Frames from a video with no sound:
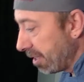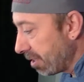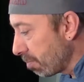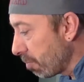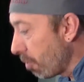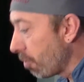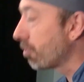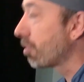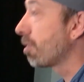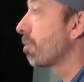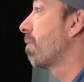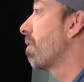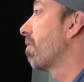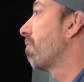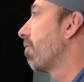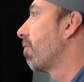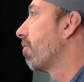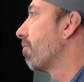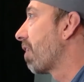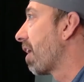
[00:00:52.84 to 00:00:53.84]
At least most of
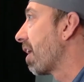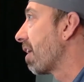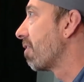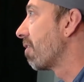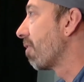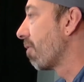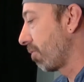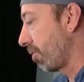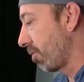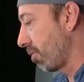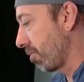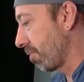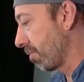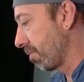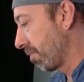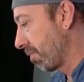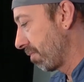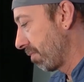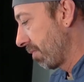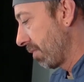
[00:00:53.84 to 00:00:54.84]
the buffaloes I know
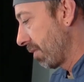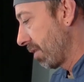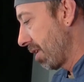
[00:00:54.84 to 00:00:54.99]
do.